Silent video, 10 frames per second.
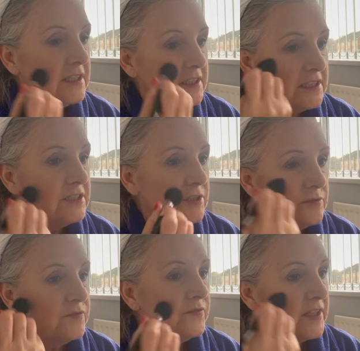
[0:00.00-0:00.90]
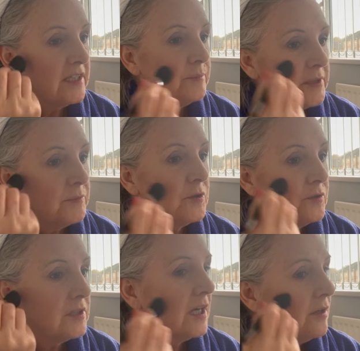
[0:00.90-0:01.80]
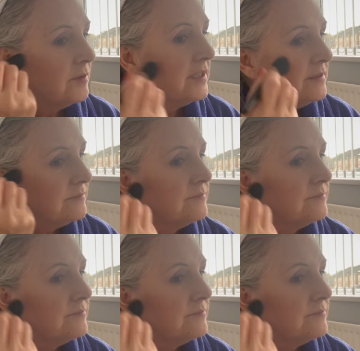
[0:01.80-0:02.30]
You do feel a bit more glowing.